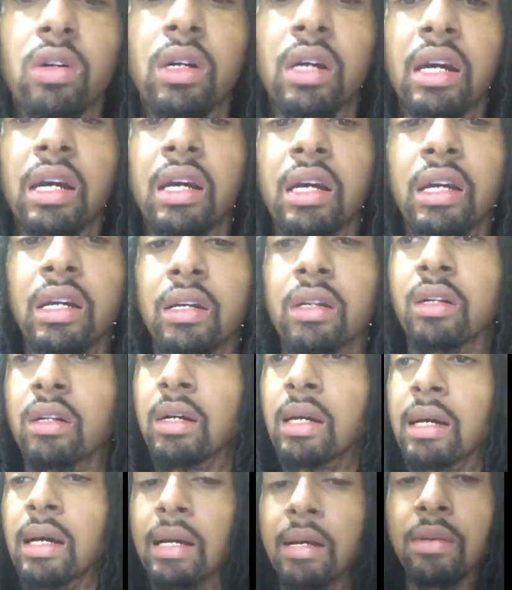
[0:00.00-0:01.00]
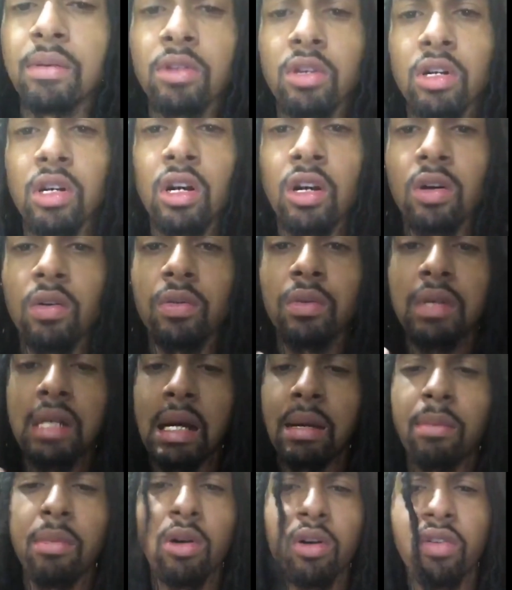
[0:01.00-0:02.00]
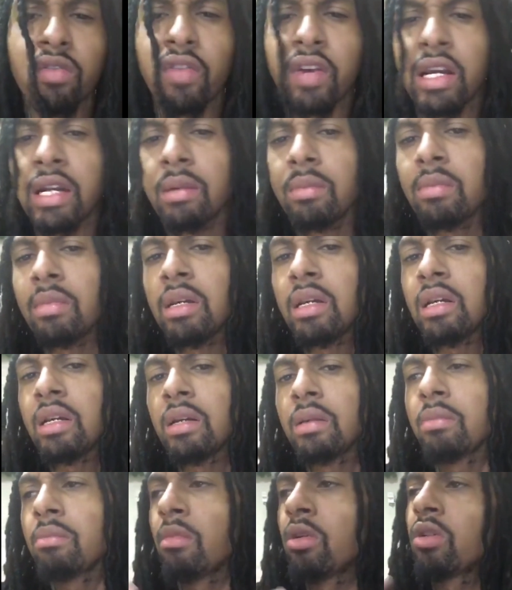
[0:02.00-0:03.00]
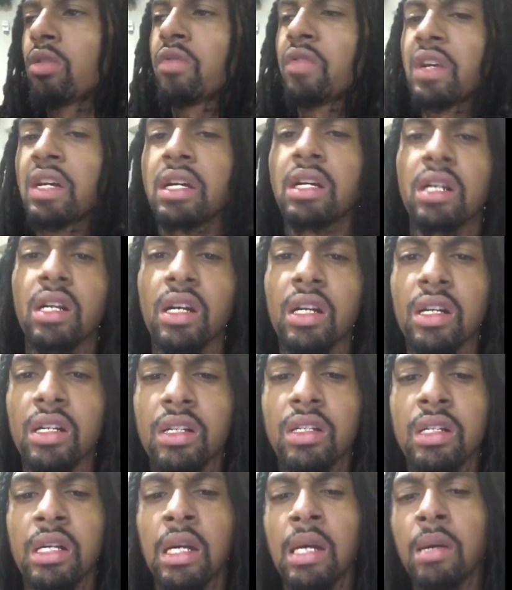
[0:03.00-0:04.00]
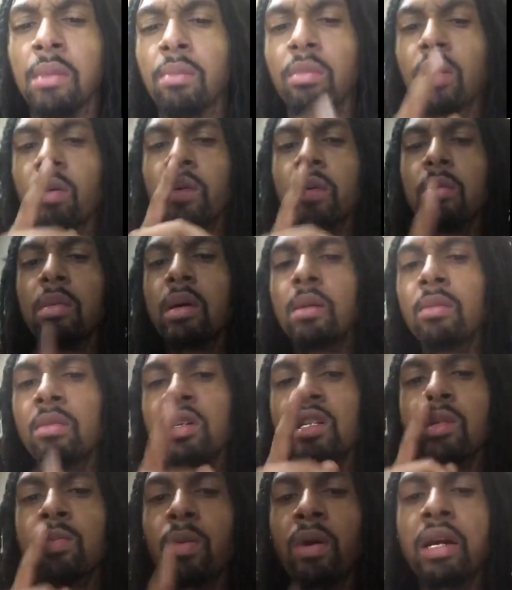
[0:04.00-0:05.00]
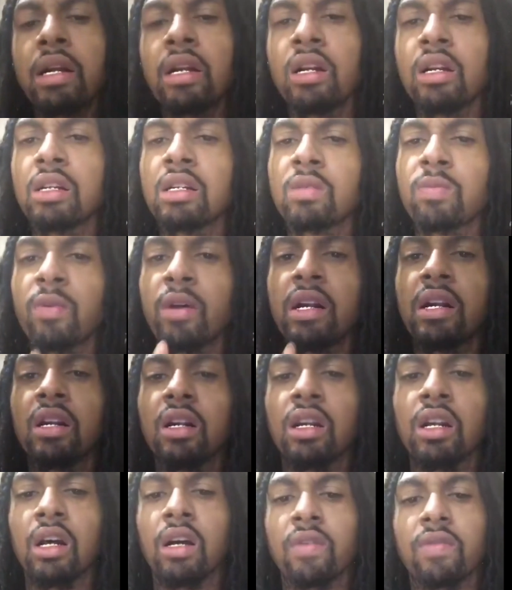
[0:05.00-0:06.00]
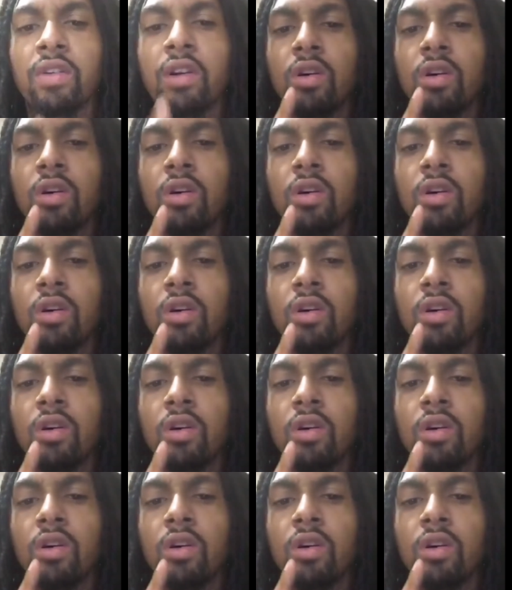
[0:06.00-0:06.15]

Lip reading: and you know, y'all motivating me, motivating others. But remember, spread the love.